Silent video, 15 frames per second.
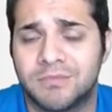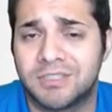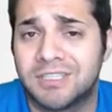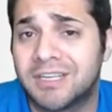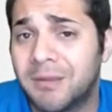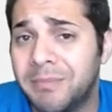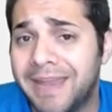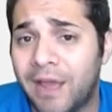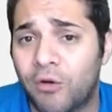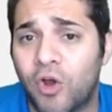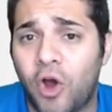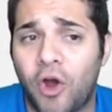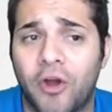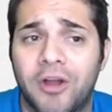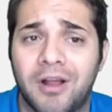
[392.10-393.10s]
to come down
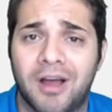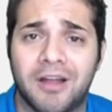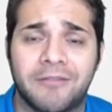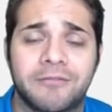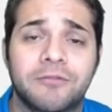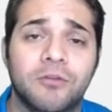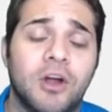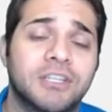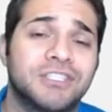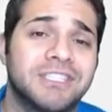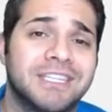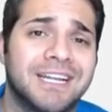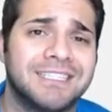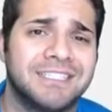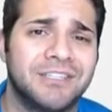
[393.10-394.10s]
hard on
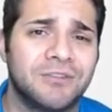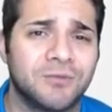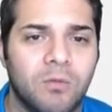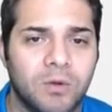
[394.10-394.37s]
fraudulent I C Os,